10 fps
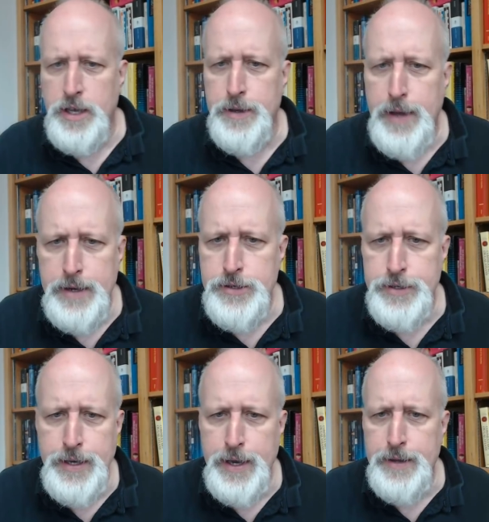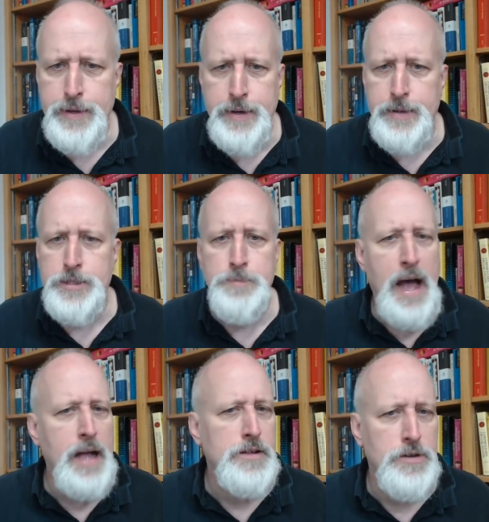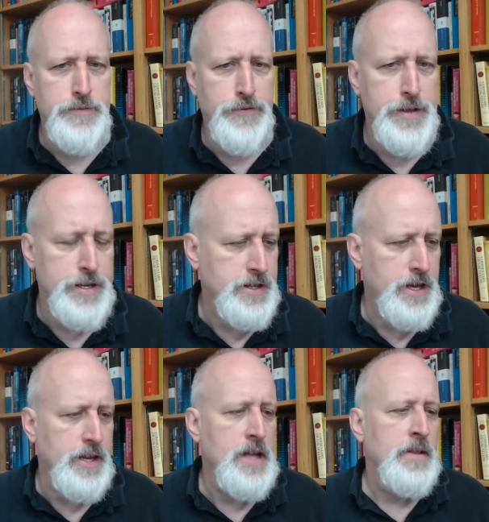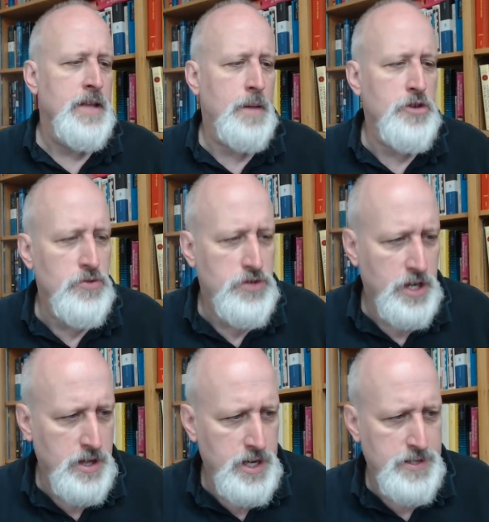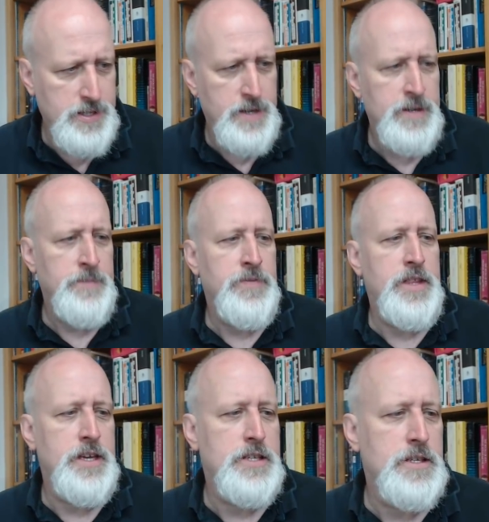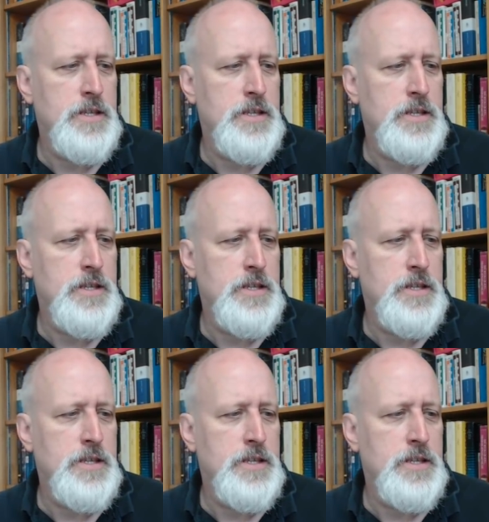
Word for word: get, you know, sponsors for this thing. I'm using this Blue